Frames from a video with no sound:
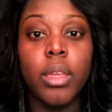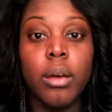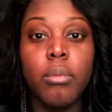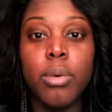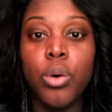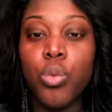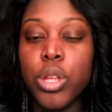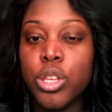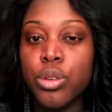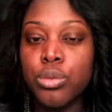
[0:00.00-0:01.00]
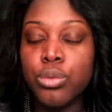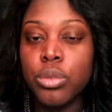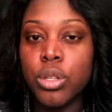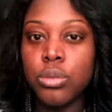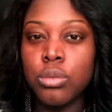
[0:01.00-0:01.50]
But when
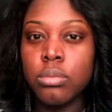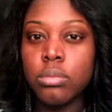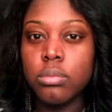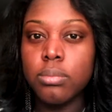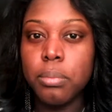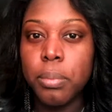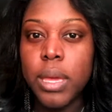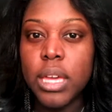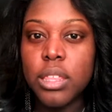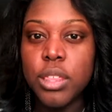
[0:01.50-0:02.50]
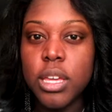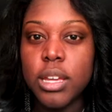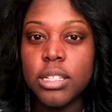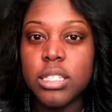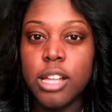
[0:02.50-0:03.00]
you pick
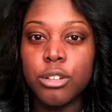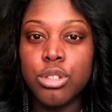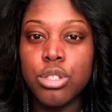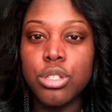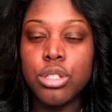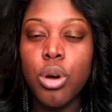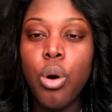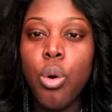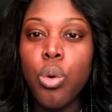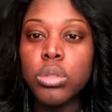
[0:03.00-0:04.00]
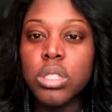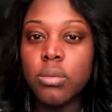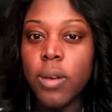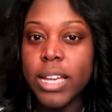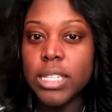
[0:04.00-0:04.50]
things that are so
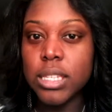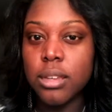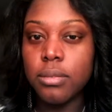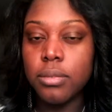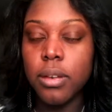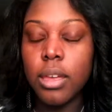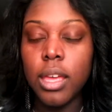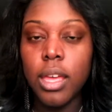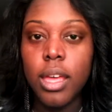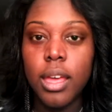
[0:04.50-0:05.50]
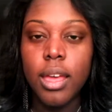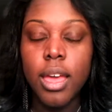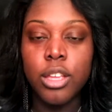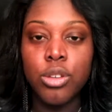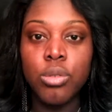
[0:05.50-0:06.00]
divisive,
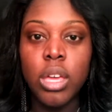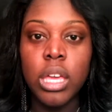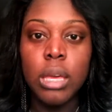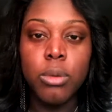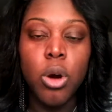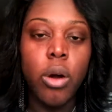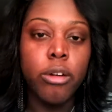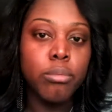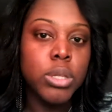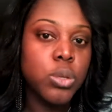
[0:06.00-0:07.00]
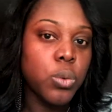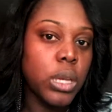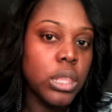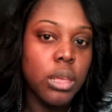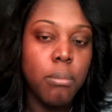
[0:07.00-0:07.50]
and you keep going
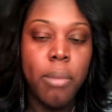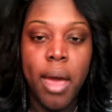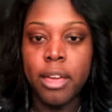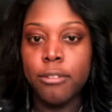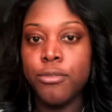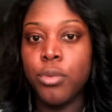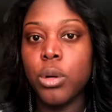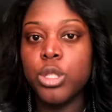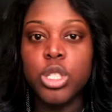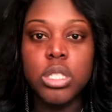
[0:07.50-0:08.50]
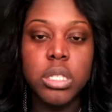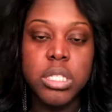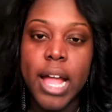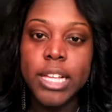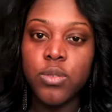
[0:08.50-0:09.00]
between them back and forth just to
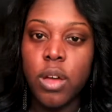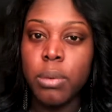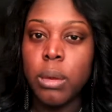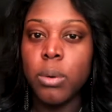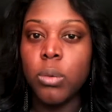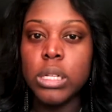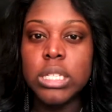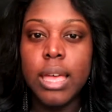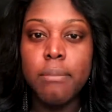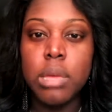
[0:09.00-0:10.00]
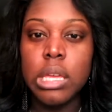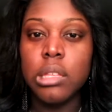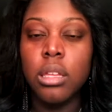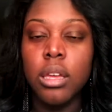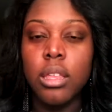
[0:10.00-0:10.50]
satisfy people, what does that mean
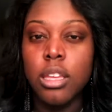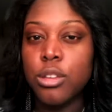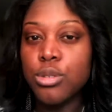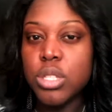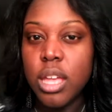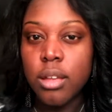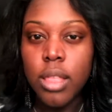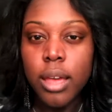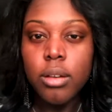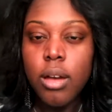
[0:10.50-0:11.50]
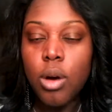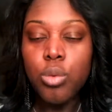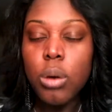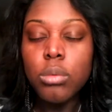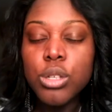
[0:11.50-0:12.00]
that you'll stand, like,
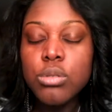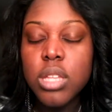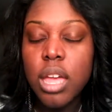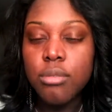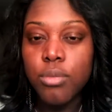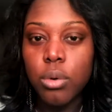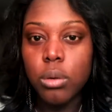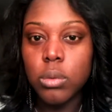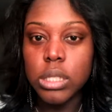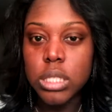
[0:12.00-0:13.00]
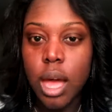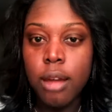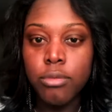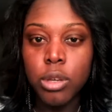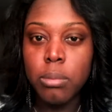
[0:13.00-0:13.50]
what will you stand for when it's time
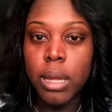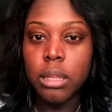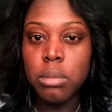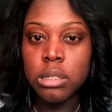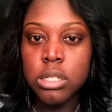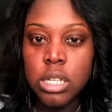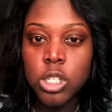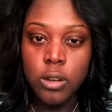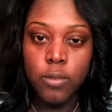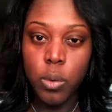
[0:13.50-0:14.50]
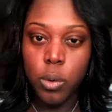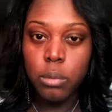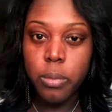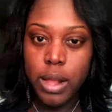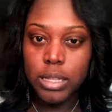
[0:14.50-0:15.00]
for you to make the big decision if you were
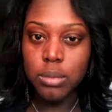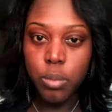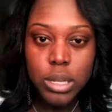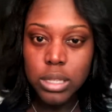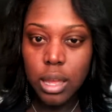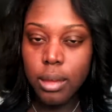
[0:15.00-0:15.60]
president?